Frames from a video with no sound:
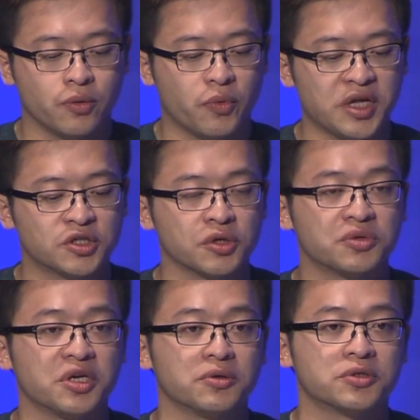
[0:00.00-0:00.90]
we
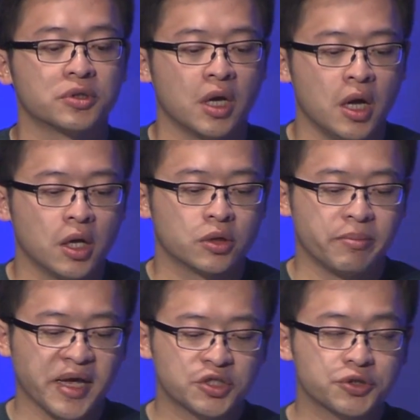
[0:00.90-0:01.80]
introduced to
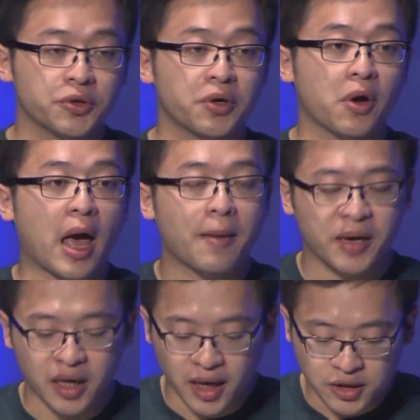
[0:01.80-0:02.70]
make sure your
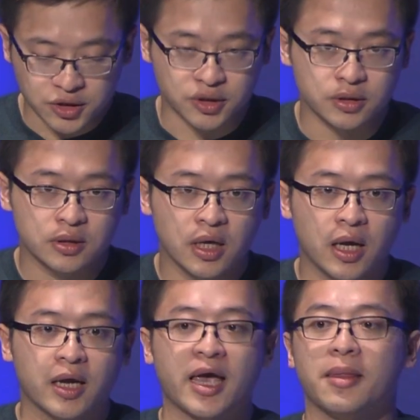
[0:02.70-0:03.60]
application
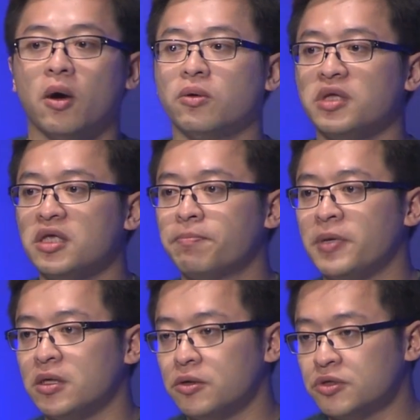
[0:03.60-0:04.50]
can only be
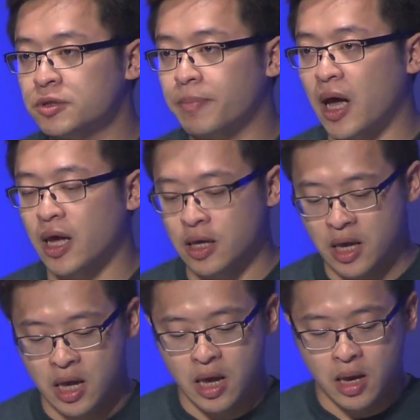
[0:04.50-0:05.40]
used by
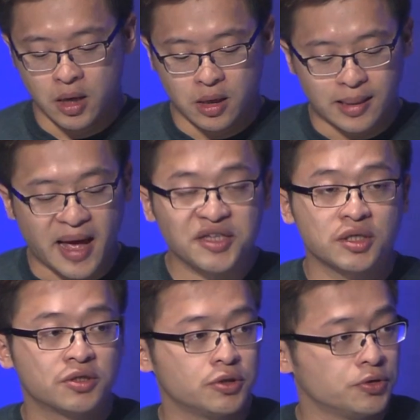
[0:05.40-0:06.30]

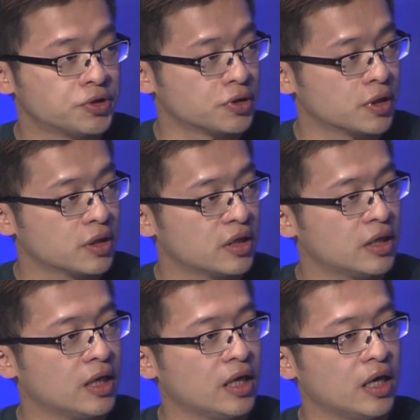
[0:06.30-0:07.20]
licensed users.
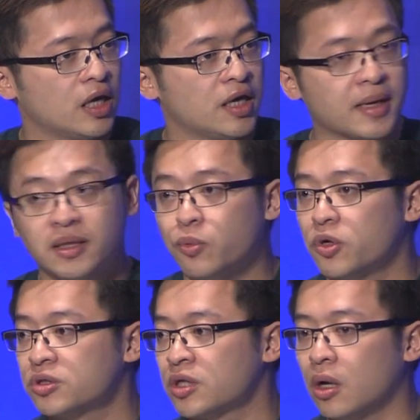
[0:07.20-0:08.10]
In other
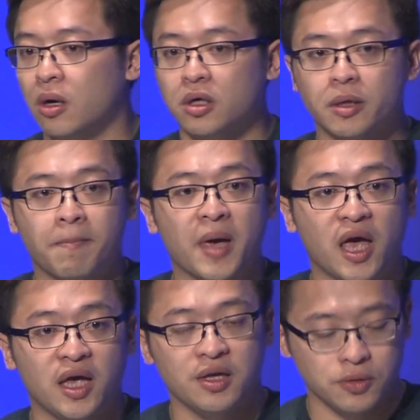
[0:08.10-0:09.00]
words, all the
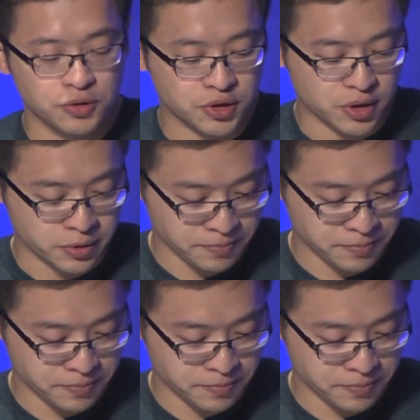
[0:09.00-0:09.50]
paid user.